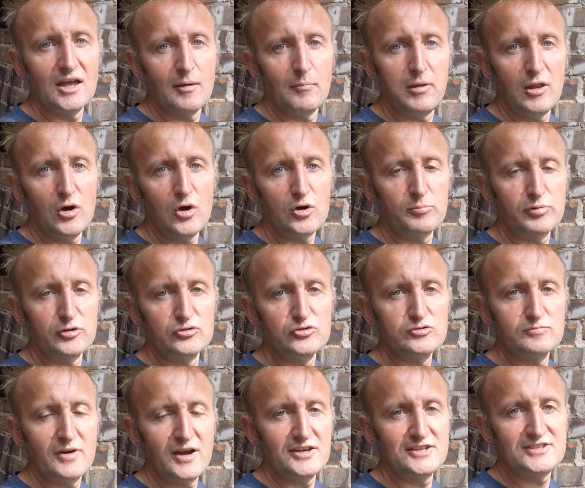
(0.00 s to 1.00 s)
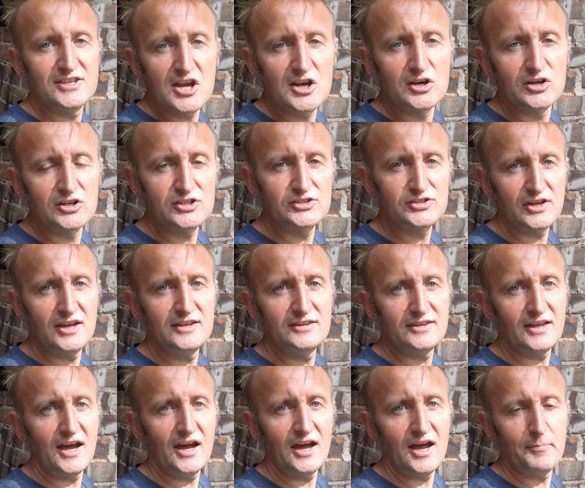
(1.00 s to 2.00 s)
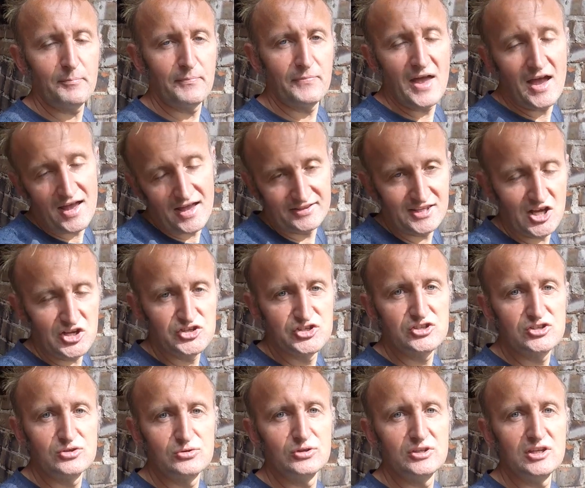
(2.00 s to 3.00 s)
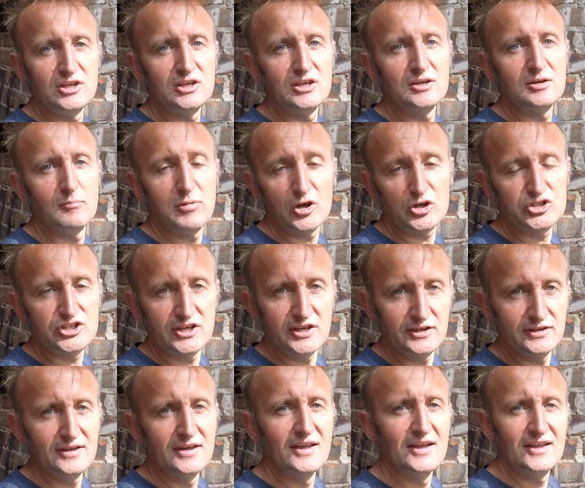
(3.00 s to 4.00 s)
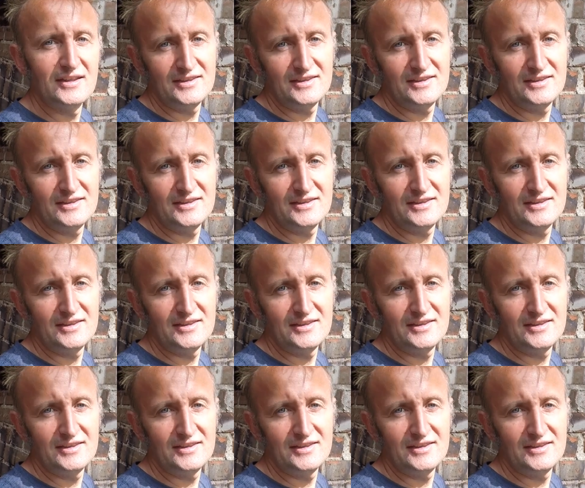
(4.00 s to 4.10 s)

block produced by stakers, and up attach it to the blockchain.